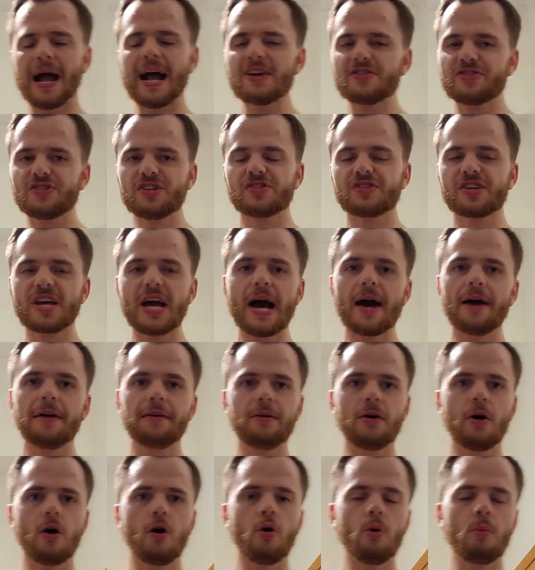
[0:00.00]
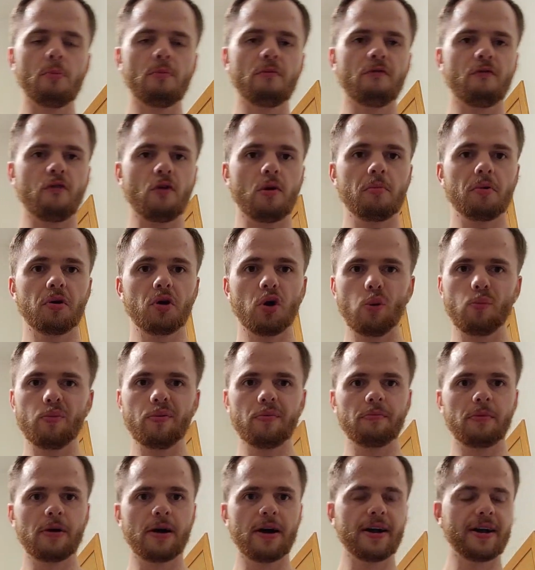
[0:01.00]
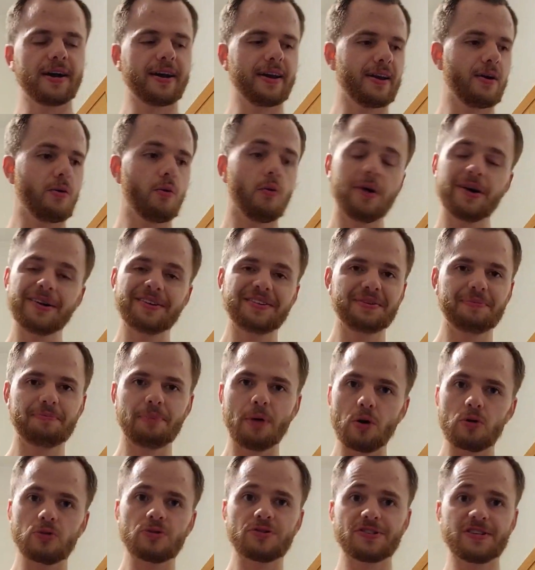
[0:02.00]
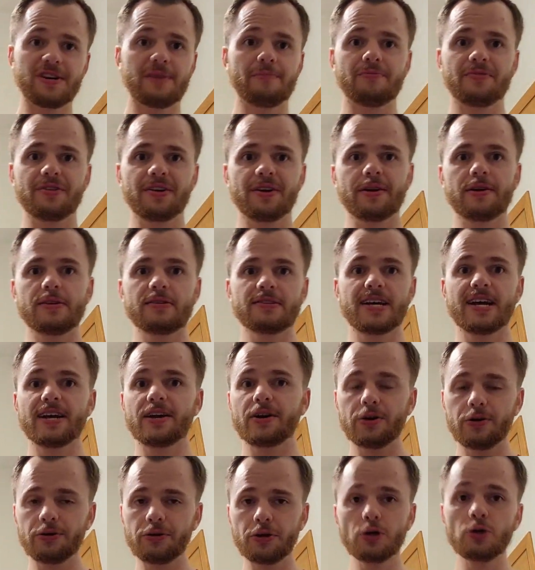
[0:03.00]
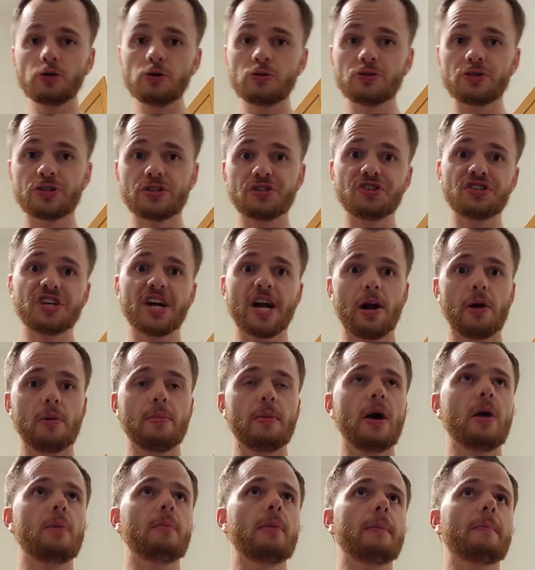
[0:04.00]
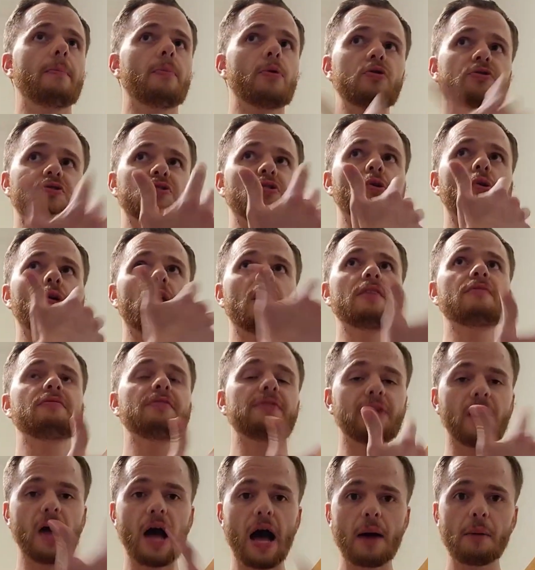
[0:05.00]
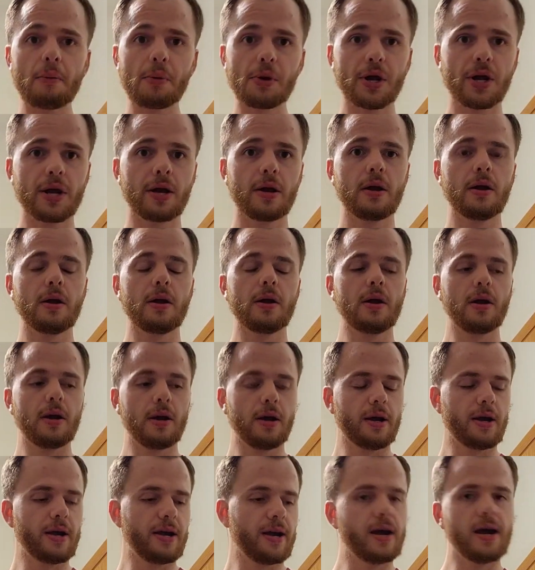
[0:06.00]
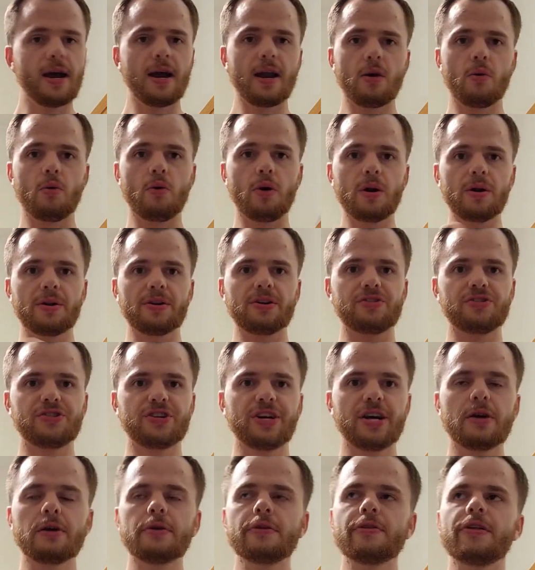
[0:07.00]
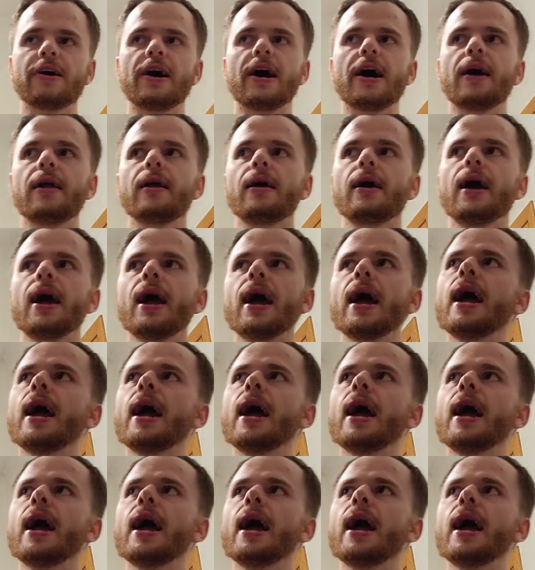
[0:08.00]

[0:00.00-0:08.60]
I just gotten home from an open mic, and I wanted to post something because I had good news to share about my personal life and comedy. And I wanted to share that.